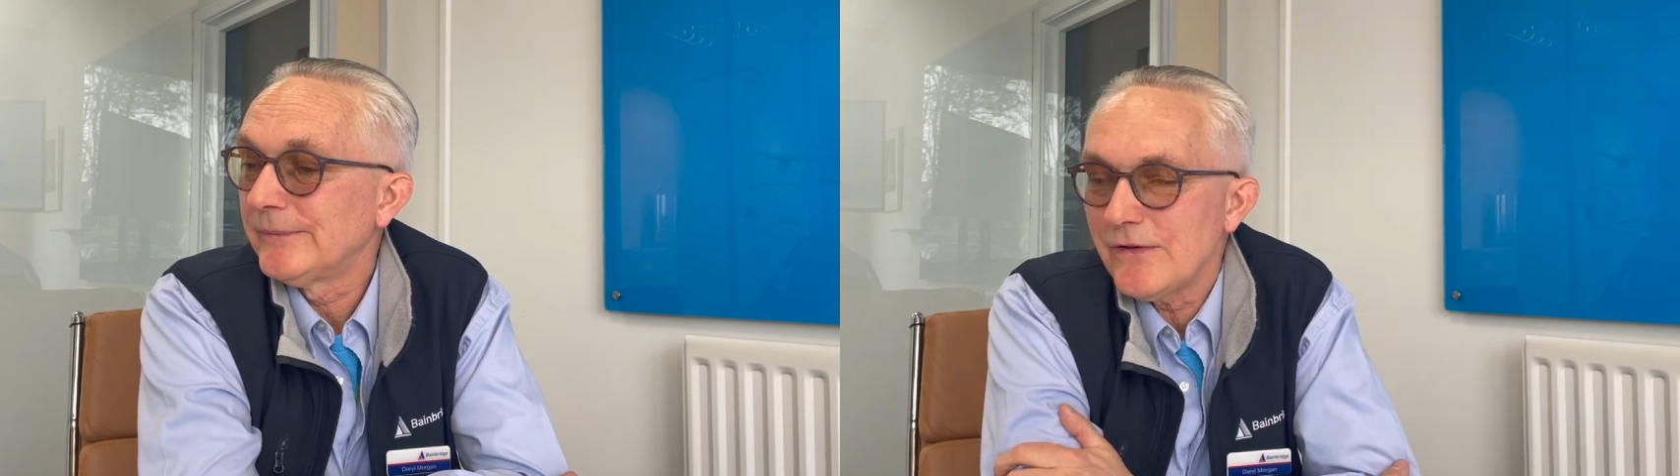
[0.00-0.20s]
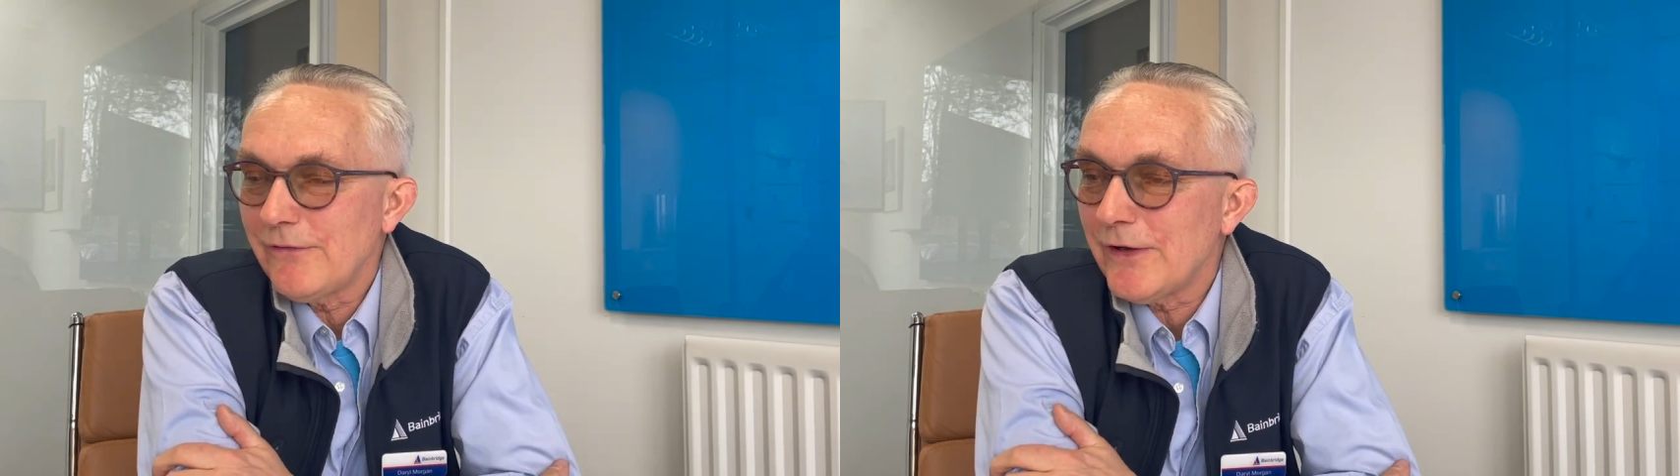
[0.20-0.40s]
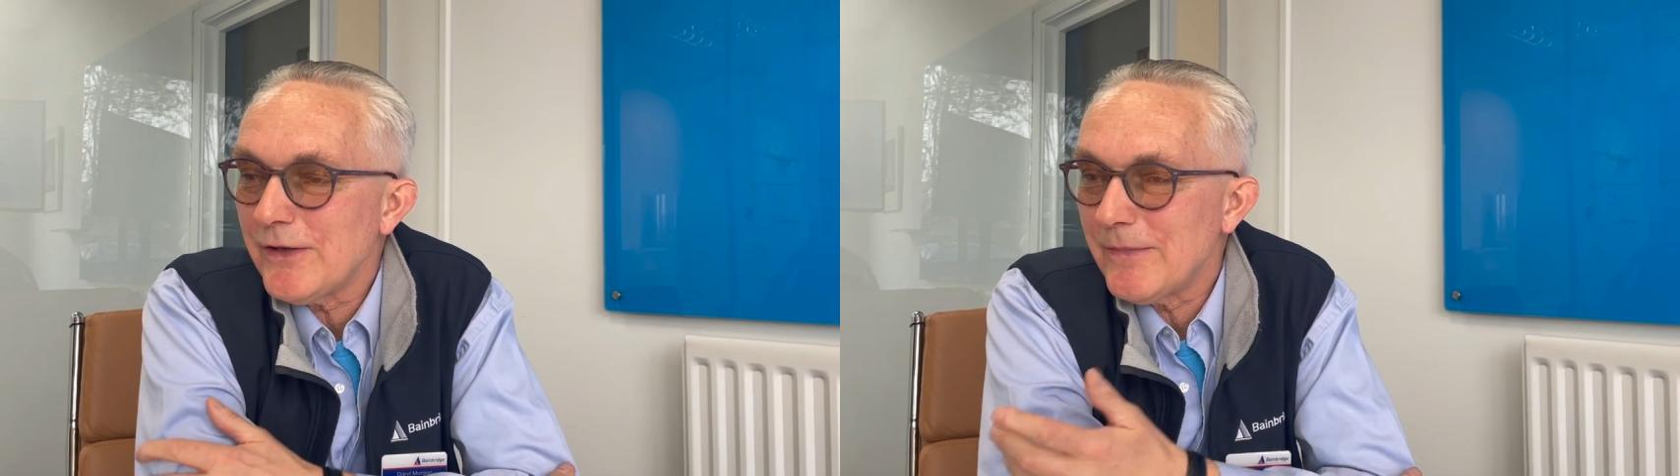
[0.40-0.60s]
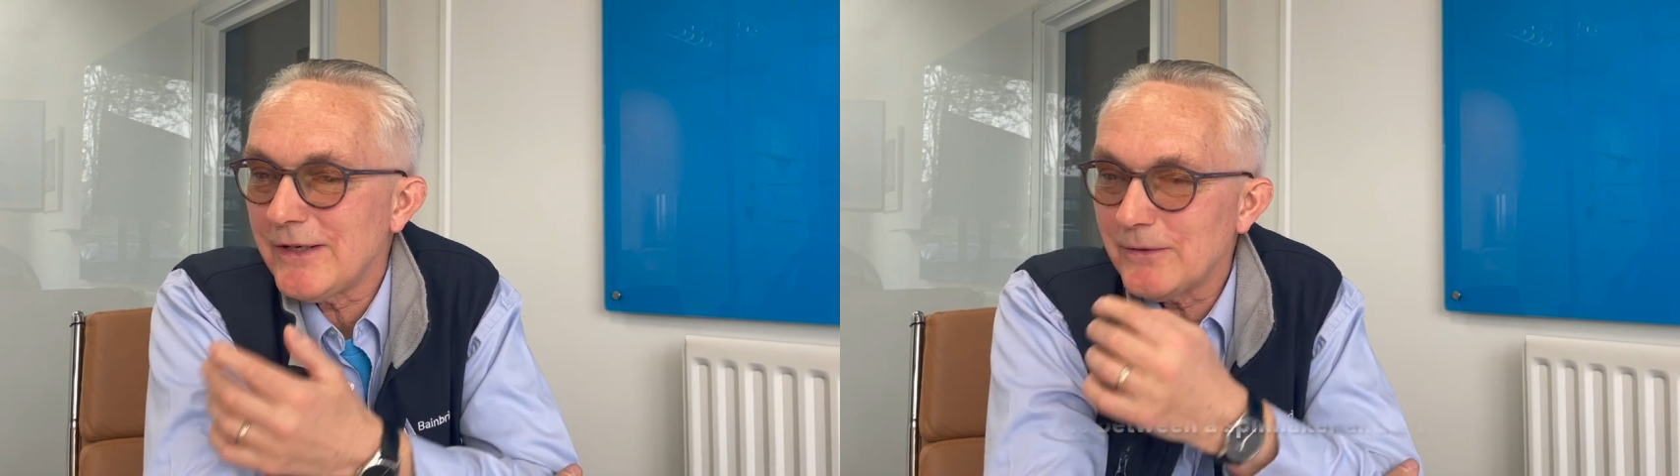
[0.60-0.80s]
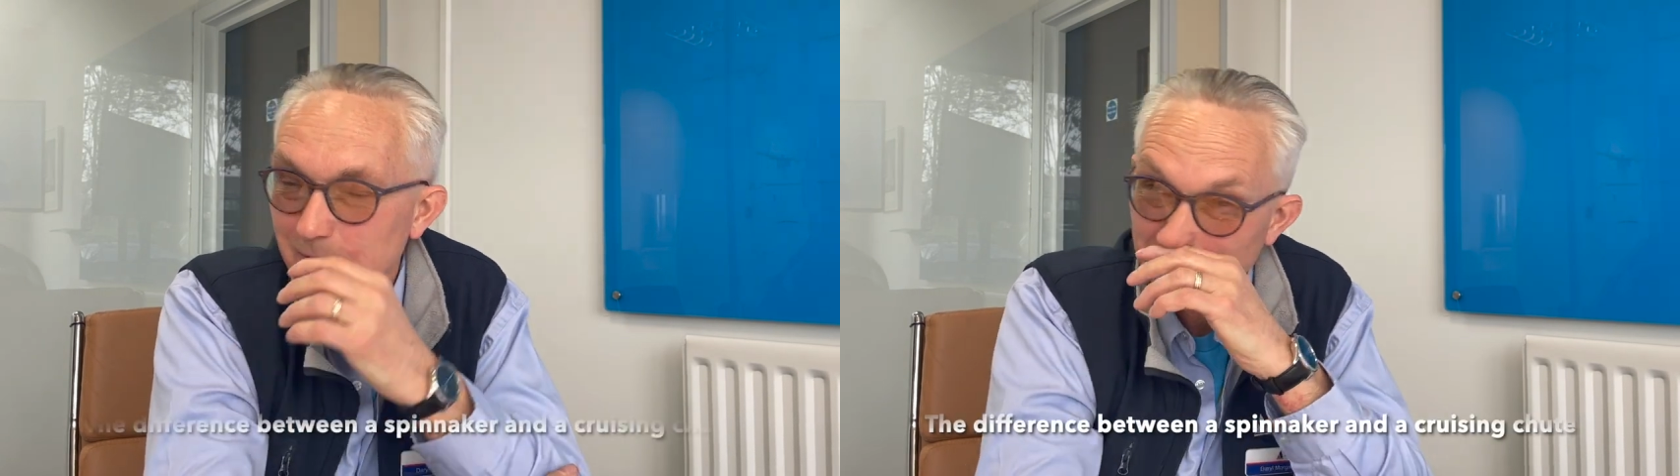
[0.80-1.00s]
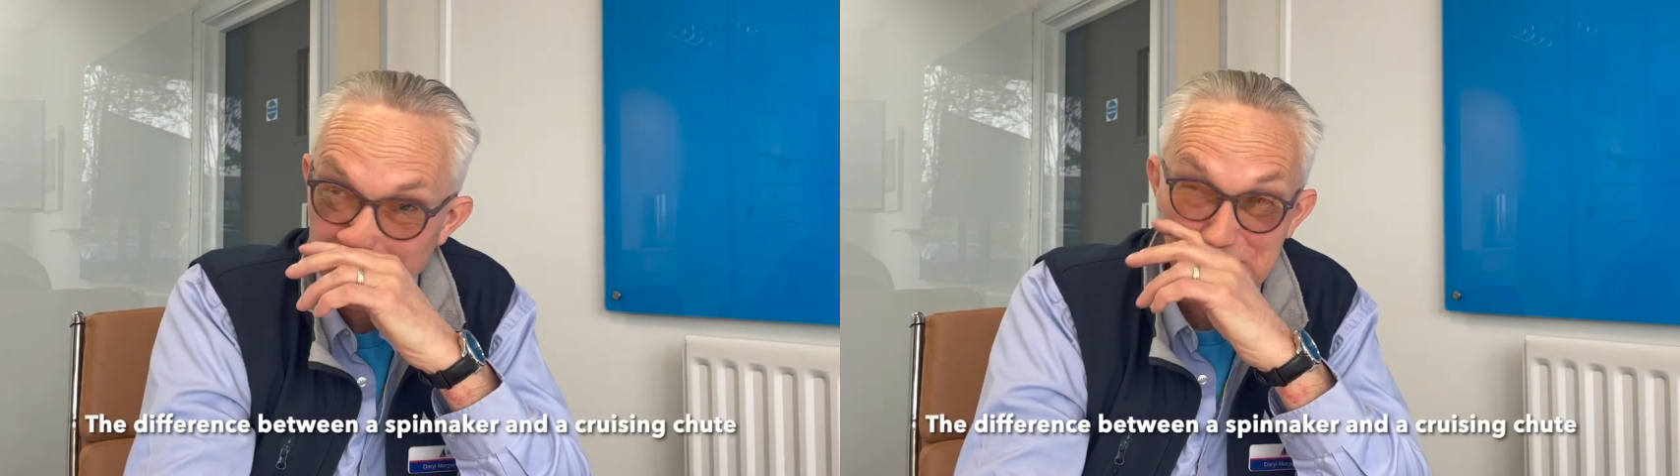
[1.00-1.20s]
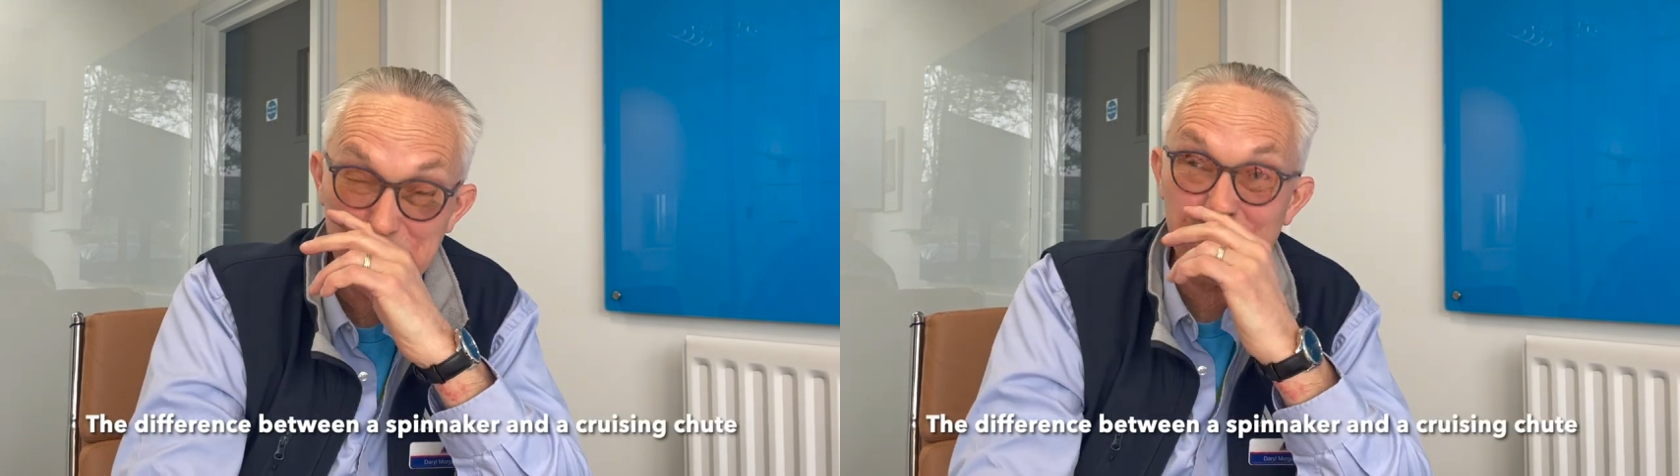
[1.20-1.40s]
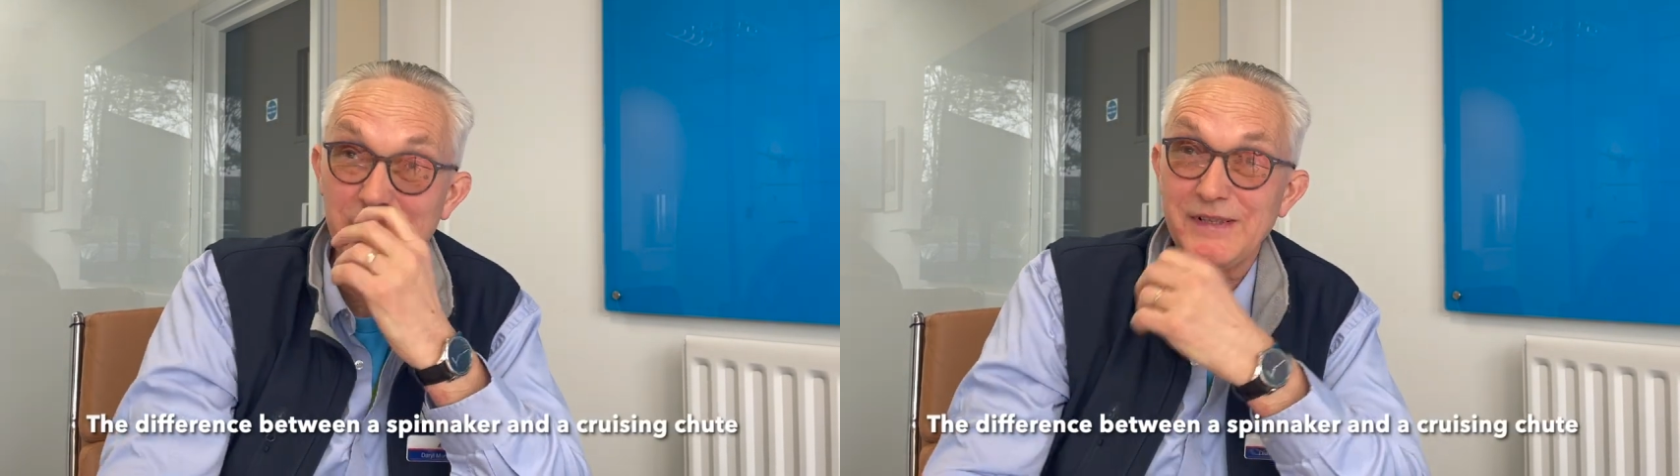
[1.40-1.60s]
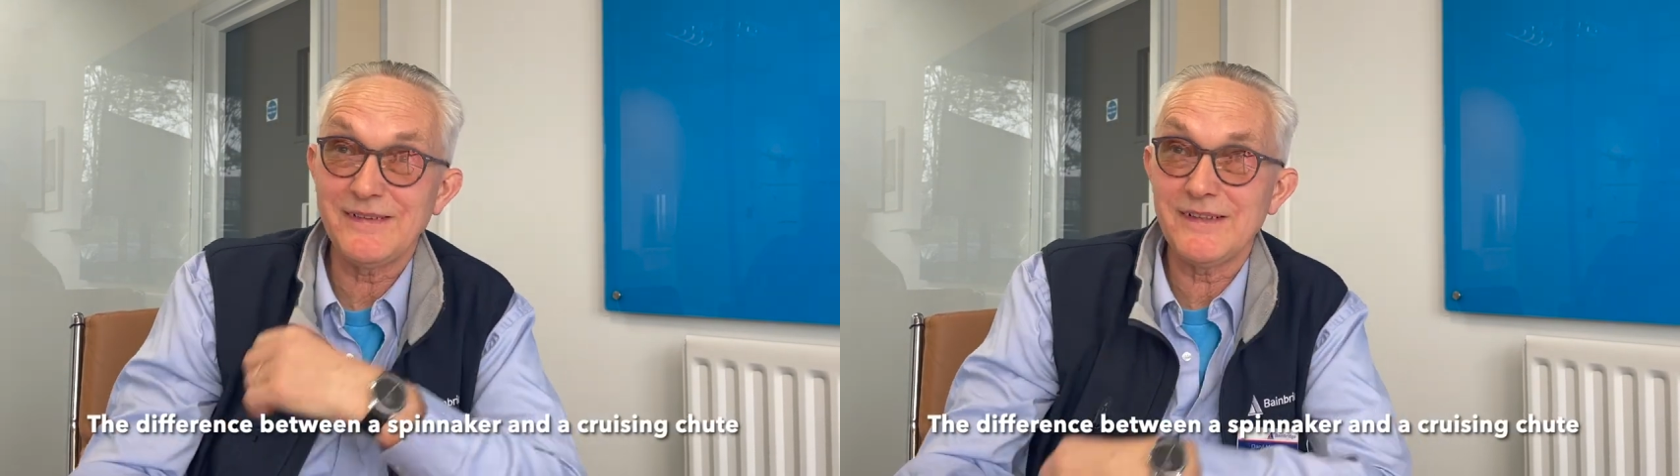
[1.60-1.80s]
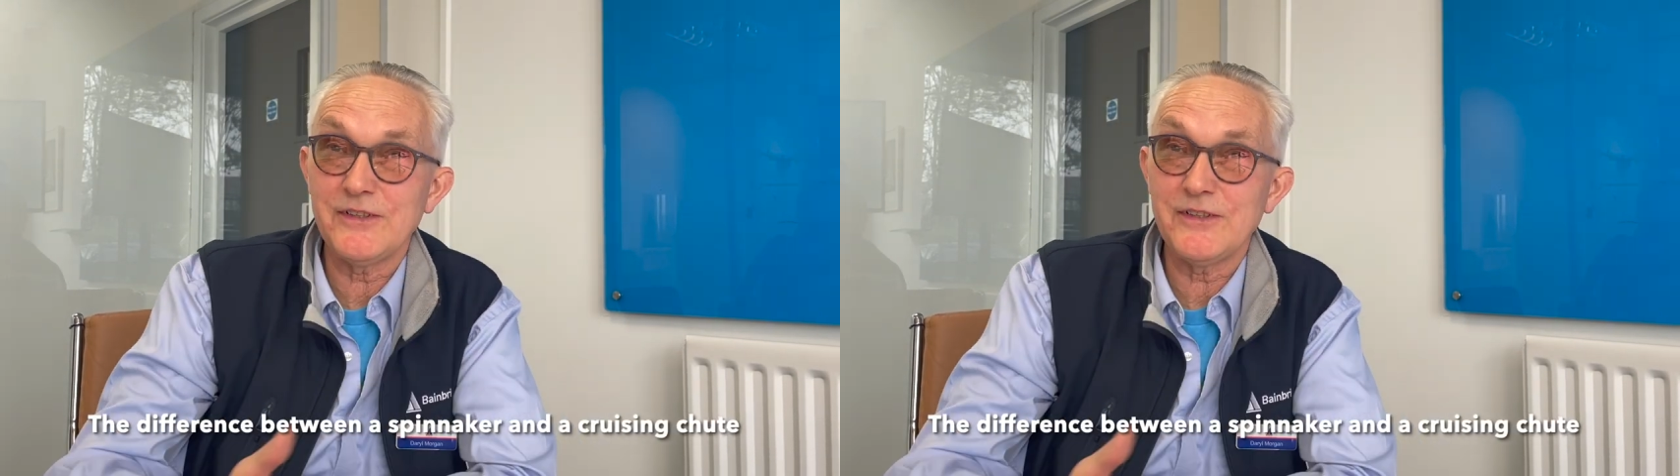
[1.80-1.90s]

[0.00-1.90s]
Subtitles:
The fundamental difference between